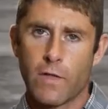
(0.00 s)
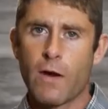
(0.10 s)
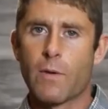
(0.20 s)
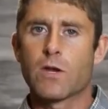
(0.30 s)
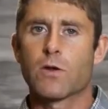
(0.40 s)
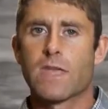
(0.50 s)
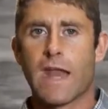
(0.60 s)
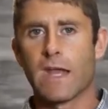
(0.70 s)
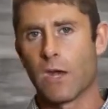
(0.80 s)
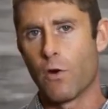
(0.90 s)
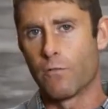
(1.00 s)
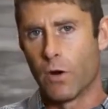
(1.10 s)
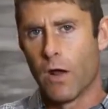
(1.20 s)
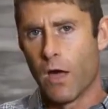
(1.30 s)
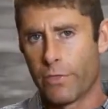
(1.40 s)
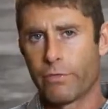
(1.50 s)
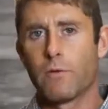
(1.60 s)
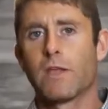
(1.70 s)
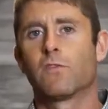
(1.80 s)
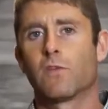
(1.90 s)
that way you're getting it over a
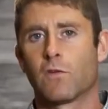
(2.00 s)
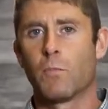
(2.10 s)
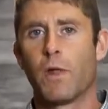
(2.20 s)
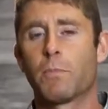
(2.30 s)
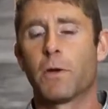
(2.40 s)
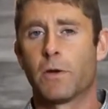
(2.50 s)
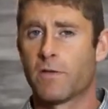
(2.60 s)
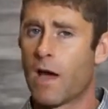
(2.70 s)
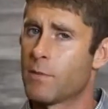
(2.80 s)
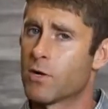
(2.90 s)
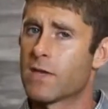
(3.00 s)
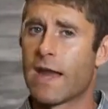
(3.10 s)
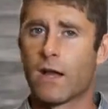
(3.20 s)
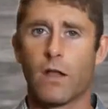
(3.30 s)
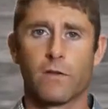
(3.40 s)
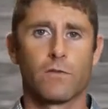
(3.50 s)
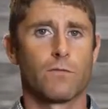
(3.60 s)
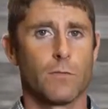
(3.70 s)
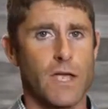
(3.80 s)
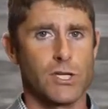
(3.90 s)
three to six month period of time. You're getting all this
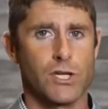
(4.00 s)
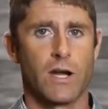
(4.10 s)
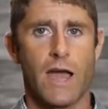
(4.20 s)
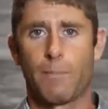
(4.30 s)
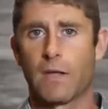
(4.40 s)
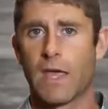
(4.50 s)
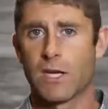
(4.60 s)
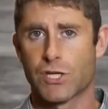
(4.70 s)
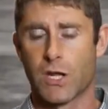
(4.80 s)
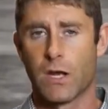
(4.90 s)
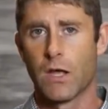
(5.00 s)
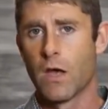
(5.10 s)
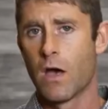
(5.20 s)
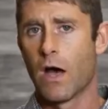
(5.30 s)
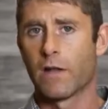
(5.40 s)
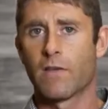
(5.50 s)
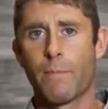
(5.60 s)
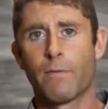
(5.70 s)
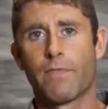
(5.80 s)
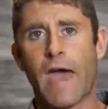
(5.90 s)
information and application. On
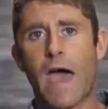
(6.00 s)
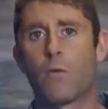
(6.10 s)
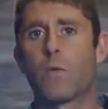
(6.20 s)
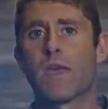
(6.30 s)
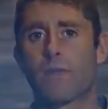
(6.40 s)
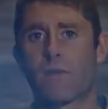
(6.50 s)
top of that, we have